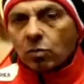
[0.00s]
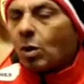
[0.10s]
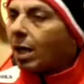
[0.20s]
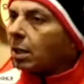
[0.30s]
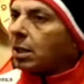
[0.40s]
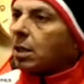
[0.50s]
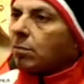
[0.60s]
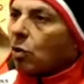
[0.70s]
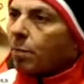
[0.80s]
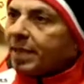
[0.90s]
Well,
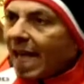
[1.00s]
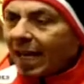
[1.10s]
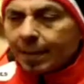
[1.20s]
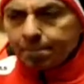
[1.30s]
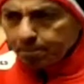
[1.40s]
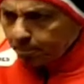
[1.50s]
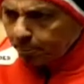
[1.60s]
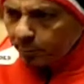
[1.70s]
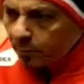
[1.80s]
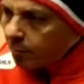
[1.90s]
Morbidelli
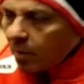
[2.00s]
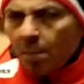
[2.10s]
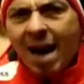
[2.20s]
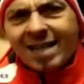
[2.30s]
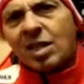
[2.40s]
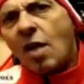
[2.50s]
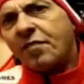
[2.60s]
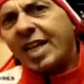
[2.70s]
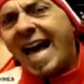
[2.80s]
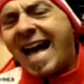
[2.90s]
backed off
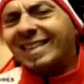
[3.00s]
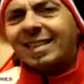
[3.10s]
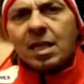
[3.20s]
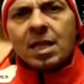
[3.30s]
the gas,